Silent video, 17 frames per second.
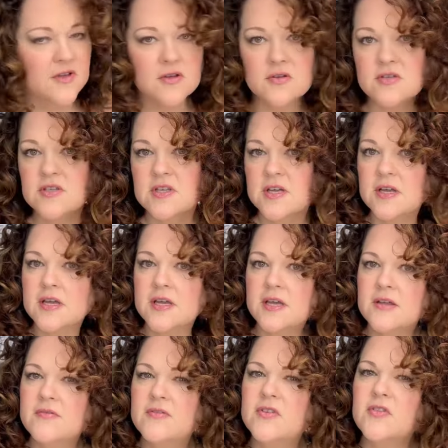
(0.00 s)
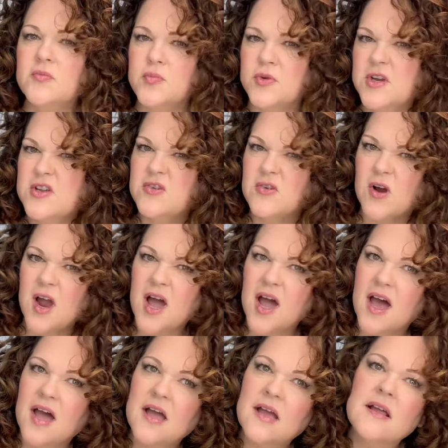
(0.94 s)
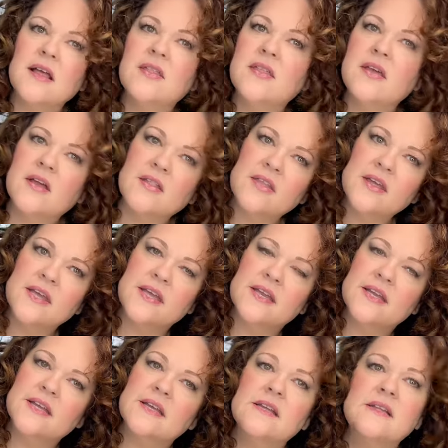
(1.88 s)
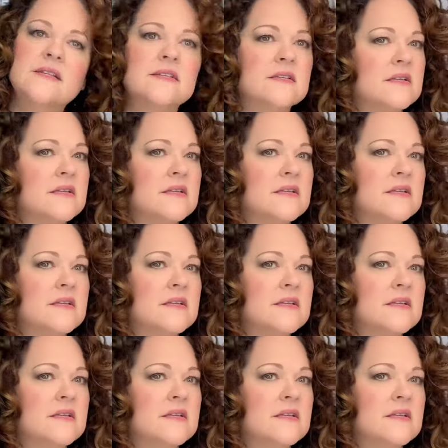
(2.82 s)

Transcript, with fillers: feels good, feels pretty dry. I think it is.